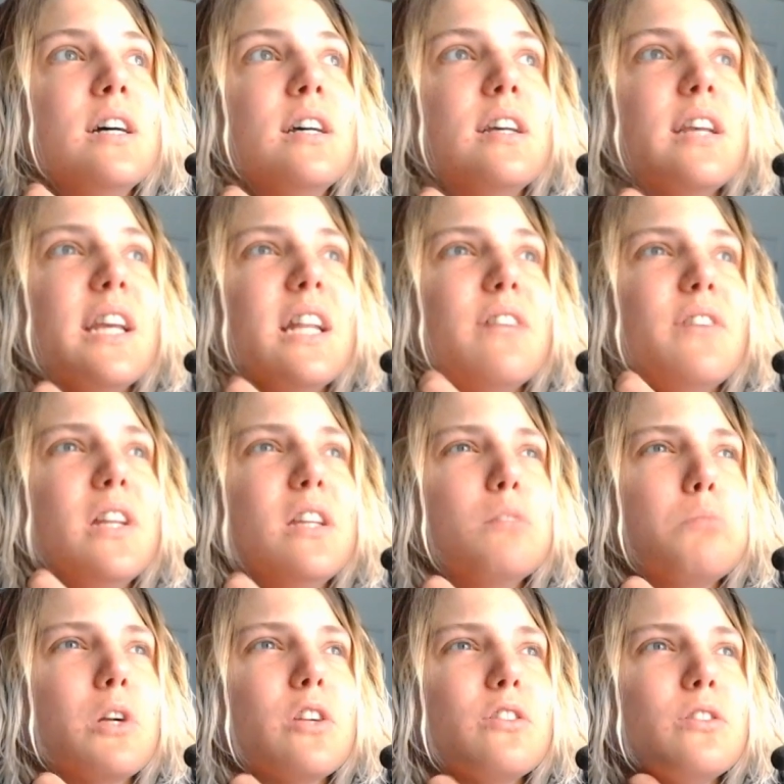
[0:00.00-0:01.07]
And if it is
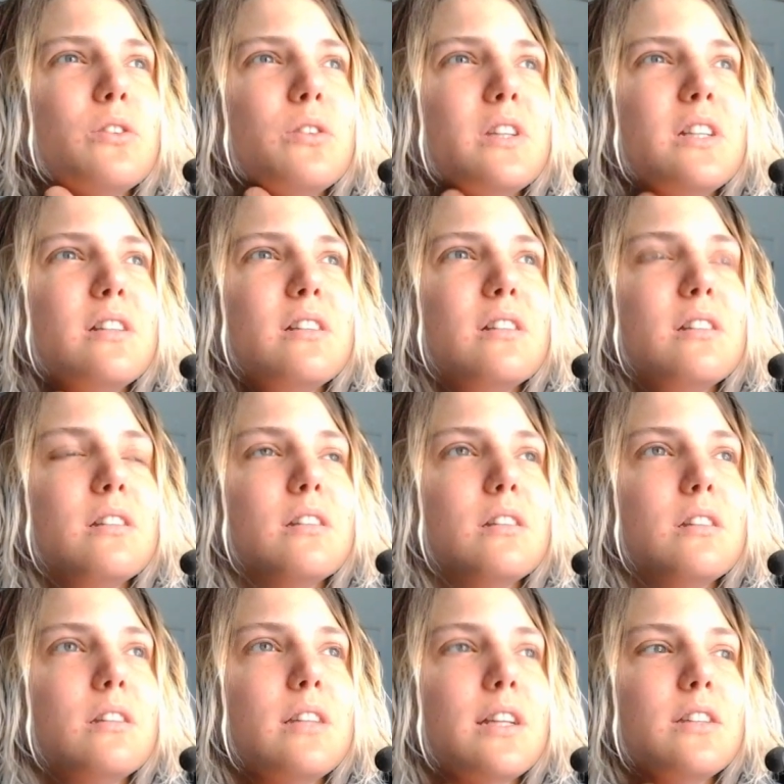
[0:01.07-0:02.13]
personal, then
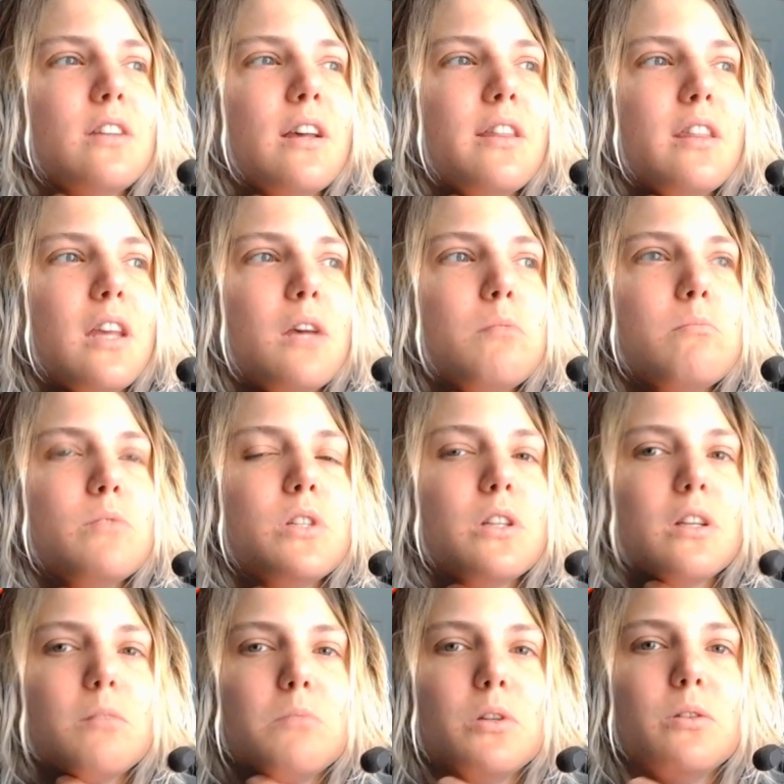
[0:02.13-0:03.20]
that's on them to
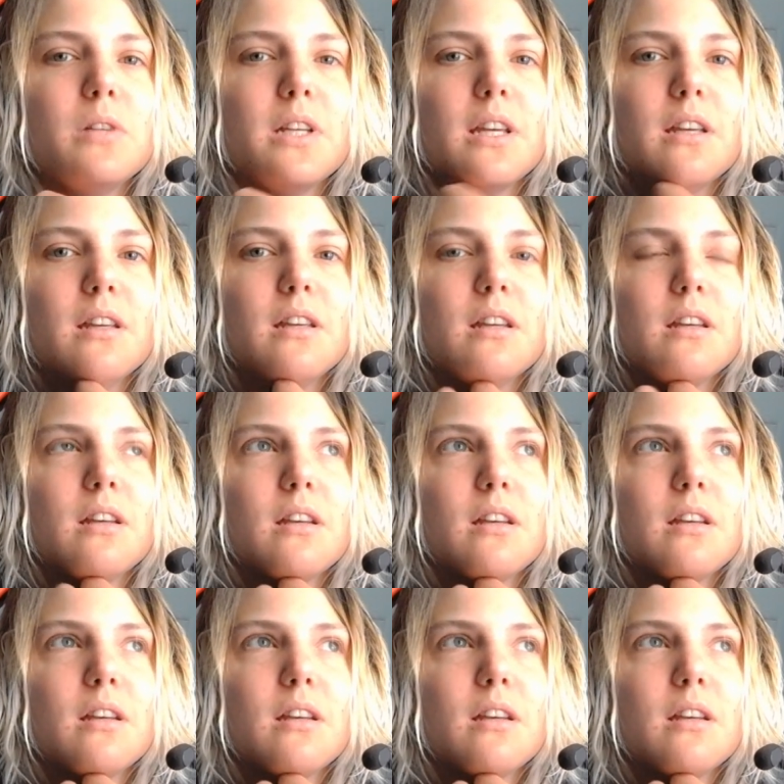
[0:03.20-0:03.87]
communicate